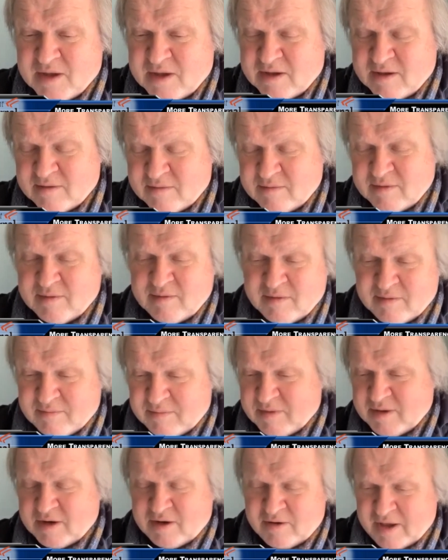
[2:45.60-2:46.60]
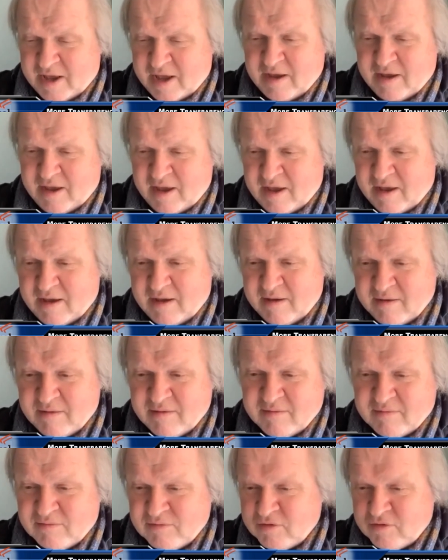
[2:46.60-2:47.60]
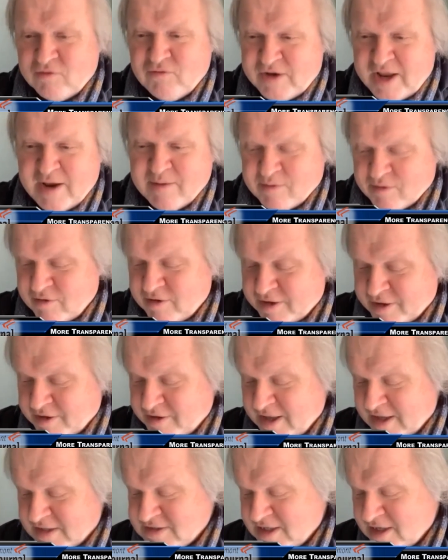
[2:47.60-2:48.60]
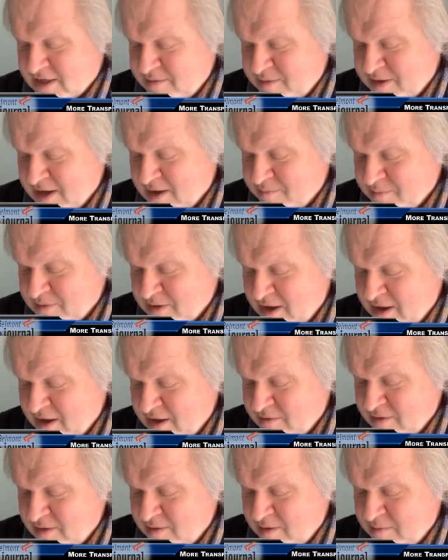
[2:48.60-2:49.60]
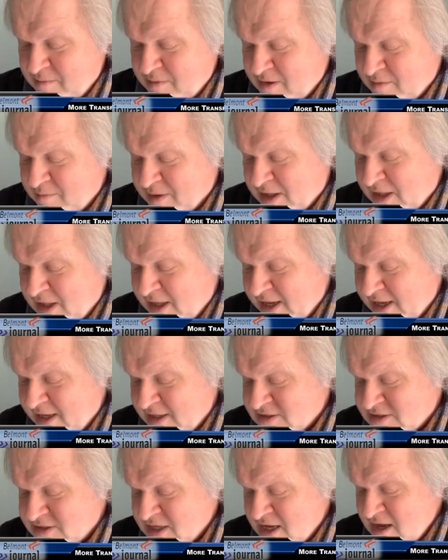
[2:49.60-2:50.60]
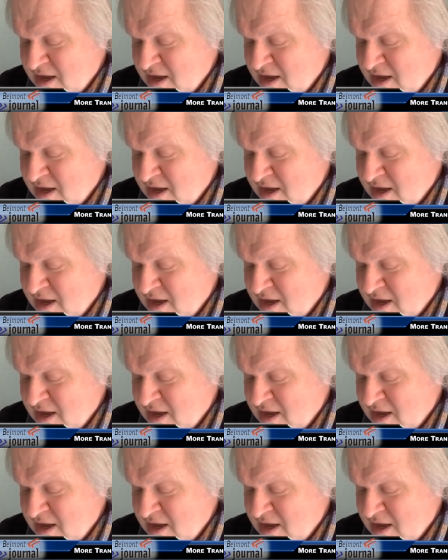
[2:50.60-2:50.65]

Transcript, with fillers: uh, you know, uh, new neighborhood that's going to be up in the, in, in the McLeans.